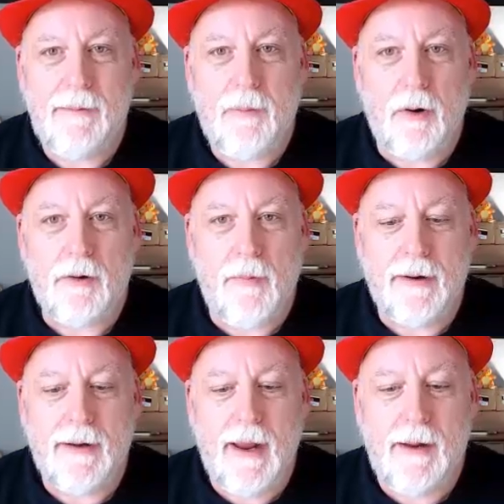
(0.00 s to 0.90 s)

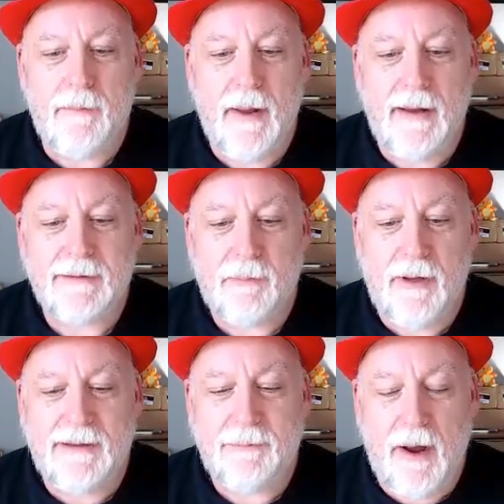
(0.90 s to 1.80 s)
Pokemon Game Base
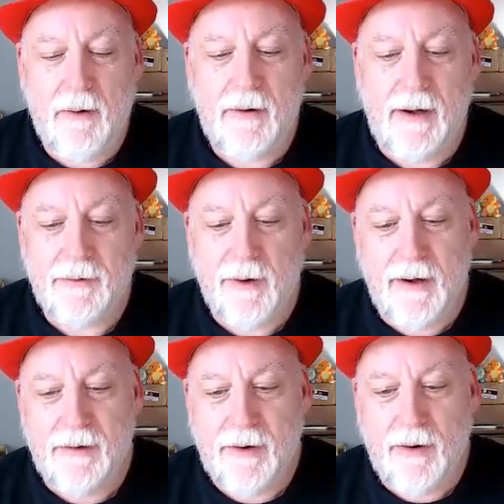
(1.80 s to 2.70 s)
Plus Power, a
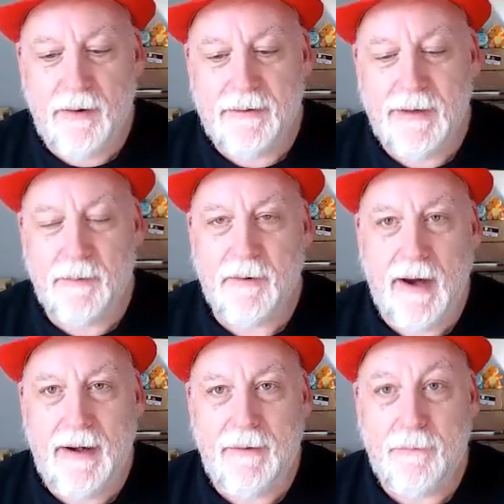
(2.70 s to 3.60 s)
trainer card, the number
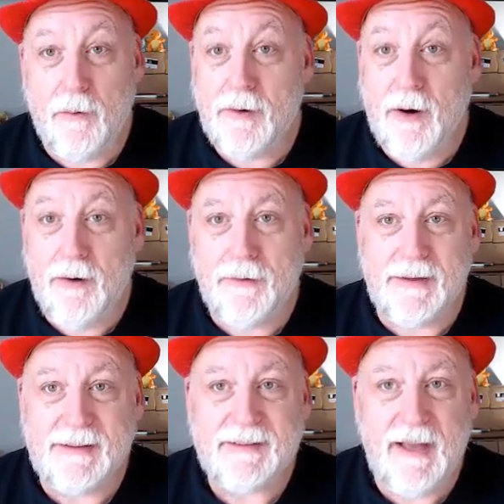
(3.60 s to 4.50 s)
84 card of
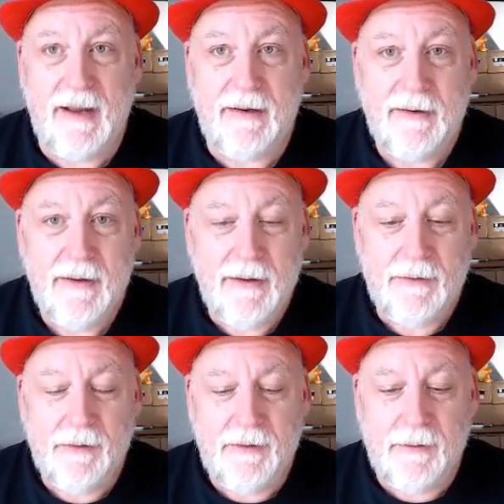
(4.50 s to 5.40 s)
this set.
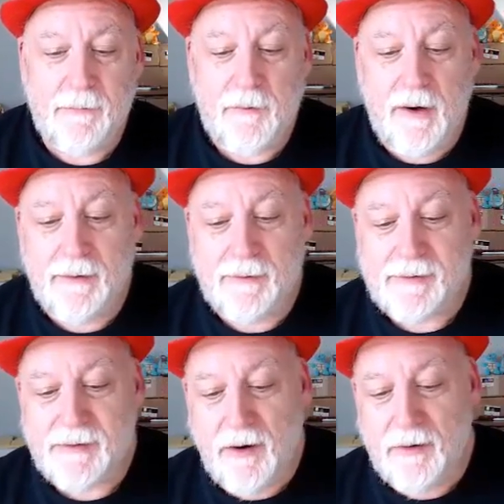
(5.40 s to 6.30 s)
Looking at the front of
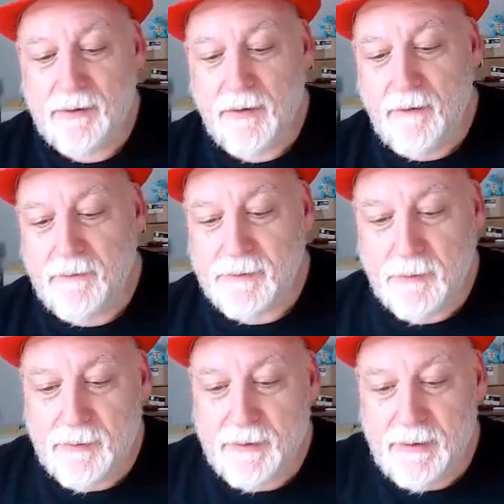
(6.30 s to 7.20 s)
this card, the graphics are
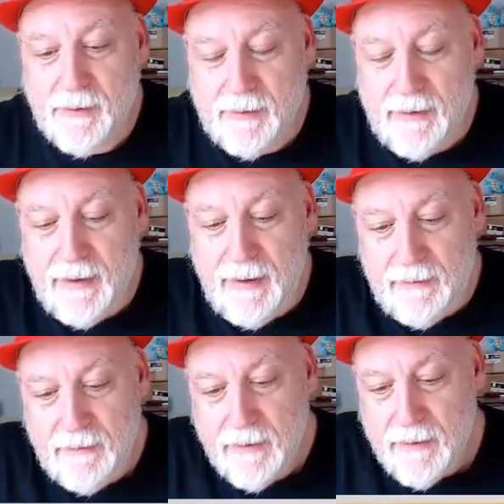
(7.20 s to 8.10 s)
really
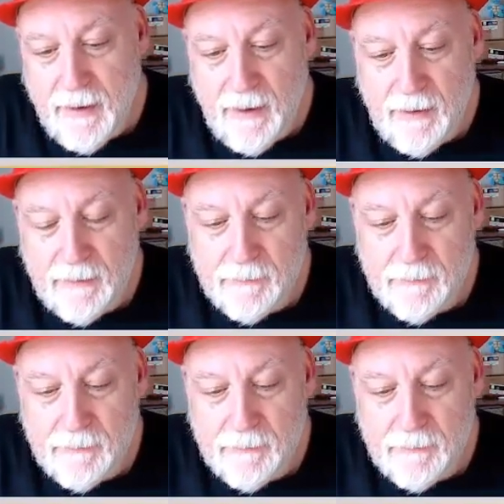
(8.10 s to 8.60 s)
clean and